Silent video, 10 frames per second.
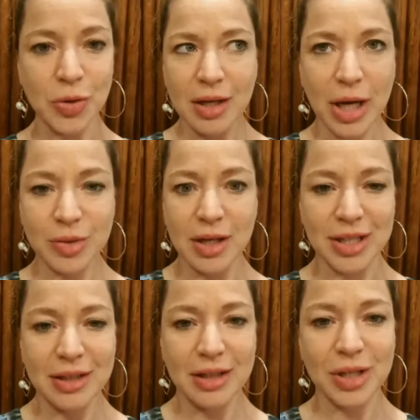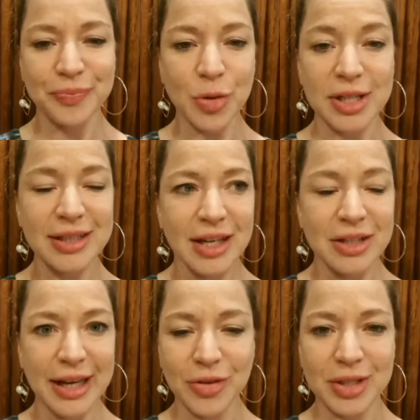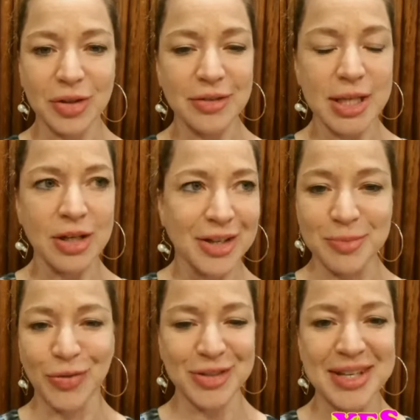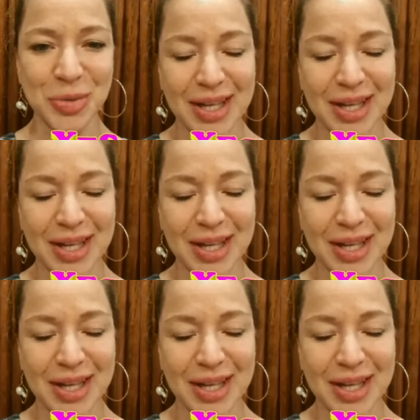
And do you feel closer to your intuition now?